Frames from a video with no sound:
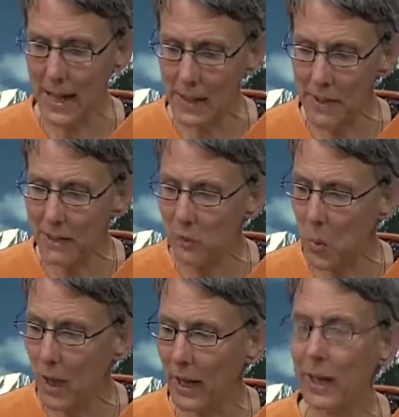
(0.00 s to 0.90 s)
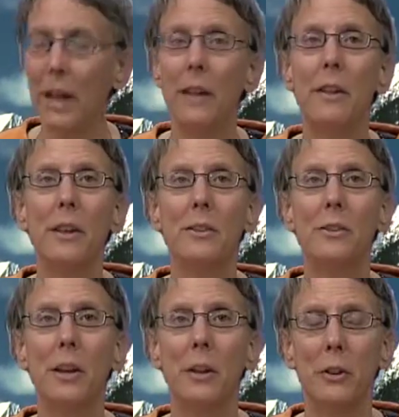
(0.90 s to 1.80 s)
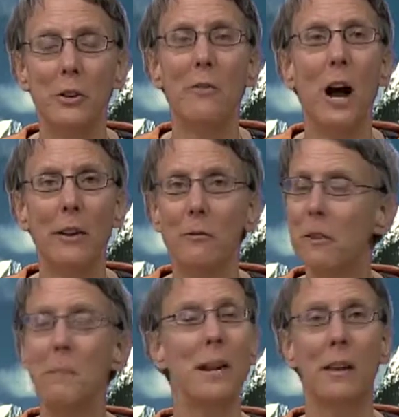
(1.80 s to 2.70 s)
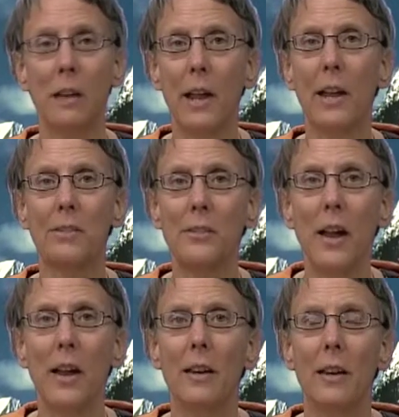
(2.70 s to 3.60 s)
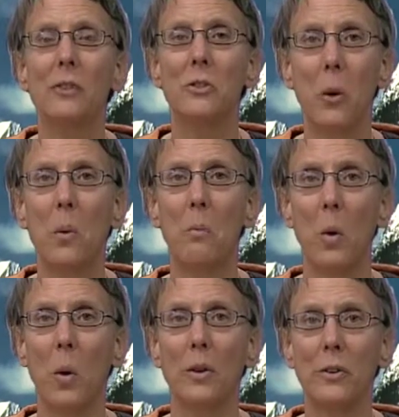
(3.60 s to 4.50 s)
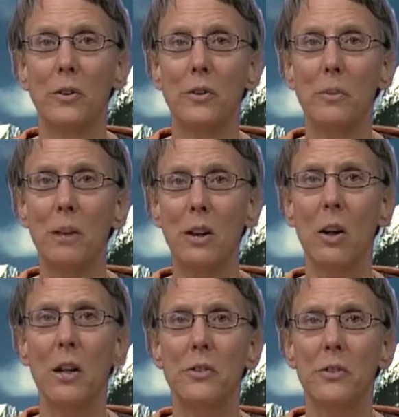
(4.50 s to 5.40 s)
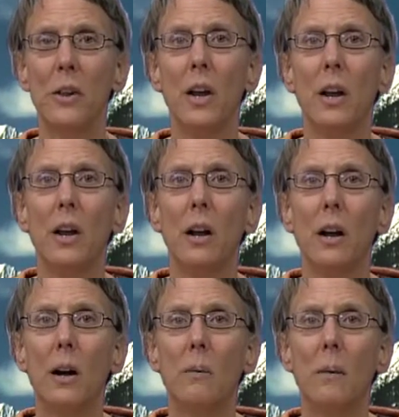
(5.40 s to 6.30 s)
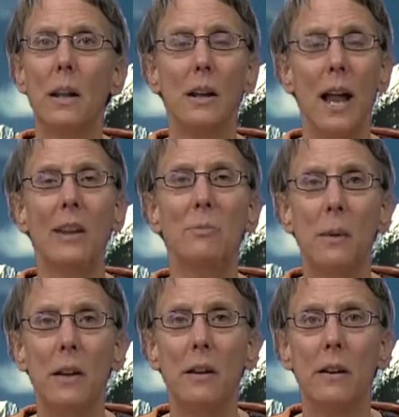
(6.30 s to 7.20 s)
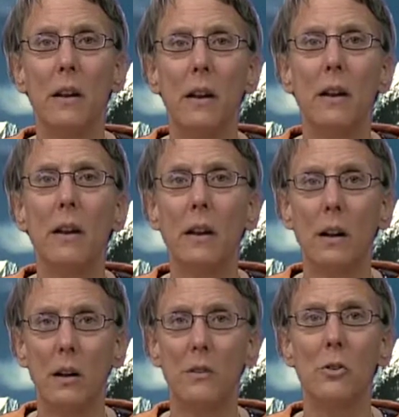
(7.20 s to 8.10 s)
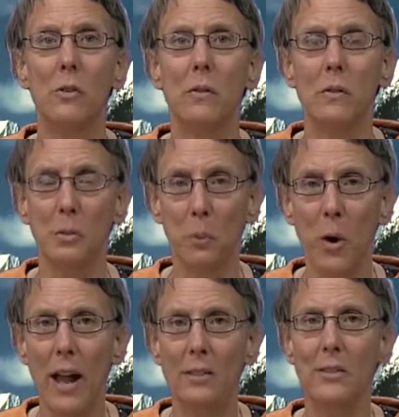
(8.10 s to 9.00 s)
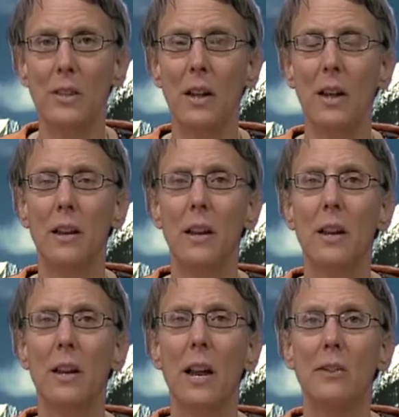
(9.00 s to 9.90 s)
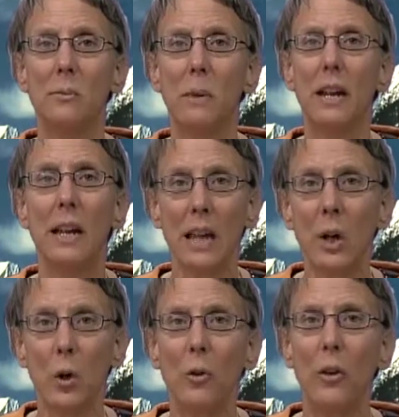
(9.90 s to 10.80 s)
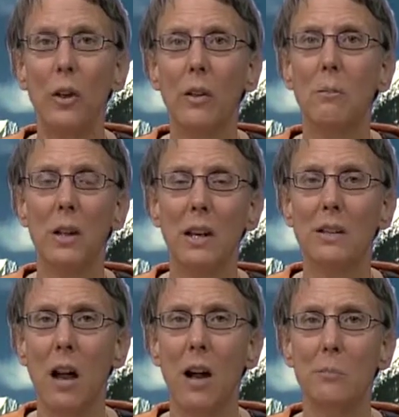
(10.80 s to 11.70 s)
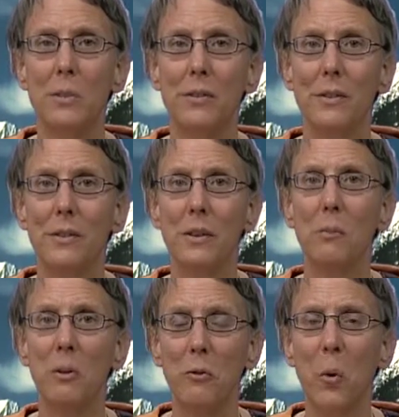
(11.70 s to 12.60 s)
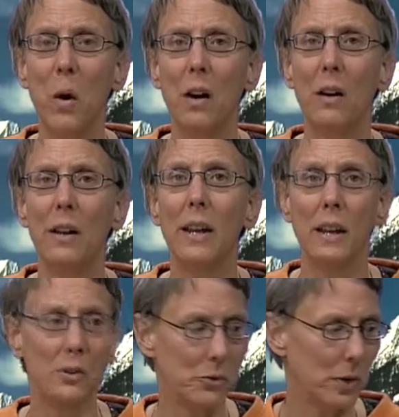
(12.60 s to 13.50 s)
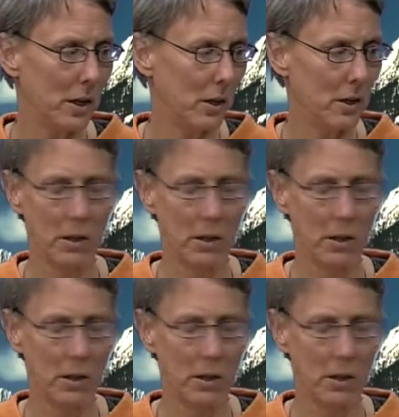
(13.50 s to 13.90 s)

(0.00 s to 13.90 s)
And that's why this the divine feminine, like I said, is so important, because it has been suppressed, and it has been killed many times before in history.